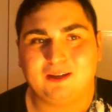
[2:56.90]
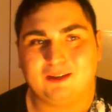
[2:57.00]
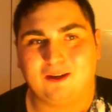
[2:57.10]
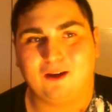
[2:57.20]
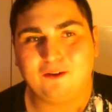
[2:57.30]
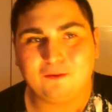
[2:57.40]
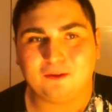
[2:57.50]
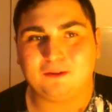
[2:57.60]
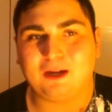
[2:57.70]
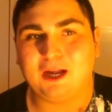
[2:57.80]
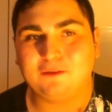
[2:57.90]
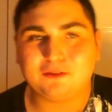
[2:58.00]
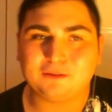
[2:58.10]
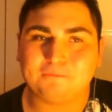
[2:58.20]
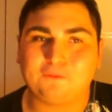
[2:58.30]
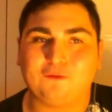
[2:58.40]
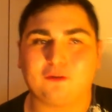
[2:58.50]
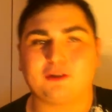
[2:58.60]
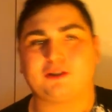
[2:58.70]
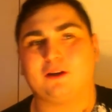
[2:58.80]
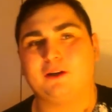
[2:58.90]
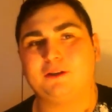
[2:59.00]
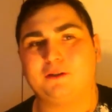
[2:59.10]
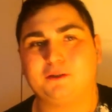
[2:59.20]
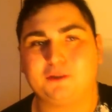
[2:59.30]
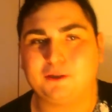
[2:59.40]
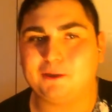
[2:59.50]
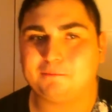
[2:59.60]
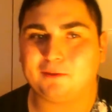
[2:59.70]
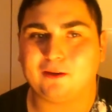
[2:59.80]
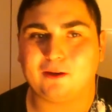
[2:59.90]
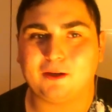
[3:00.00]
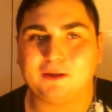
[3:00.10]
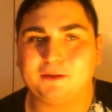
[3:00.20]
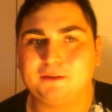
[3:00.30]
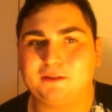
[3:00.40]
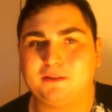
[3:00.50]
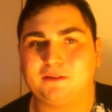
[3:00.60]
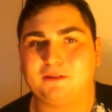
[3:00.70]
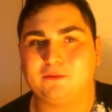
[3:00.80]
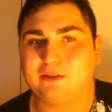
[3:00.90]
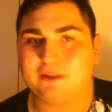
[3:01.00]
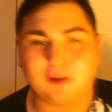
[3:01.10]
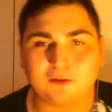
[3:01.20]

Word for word: I ever before I started YouTube, I literally done